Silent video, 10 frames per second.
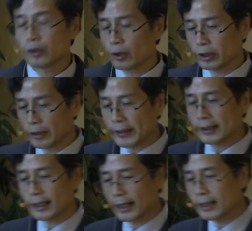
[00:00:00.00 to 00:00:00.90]
to
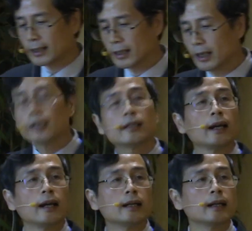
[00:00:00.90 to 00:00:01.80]
investigate
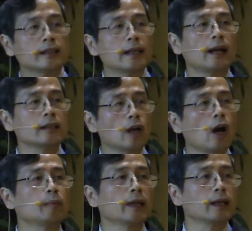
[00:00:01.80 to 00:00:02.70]
the cells
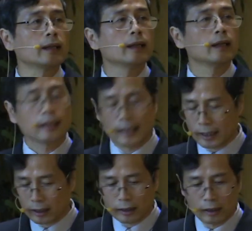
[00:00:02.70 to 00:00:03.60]
uptake the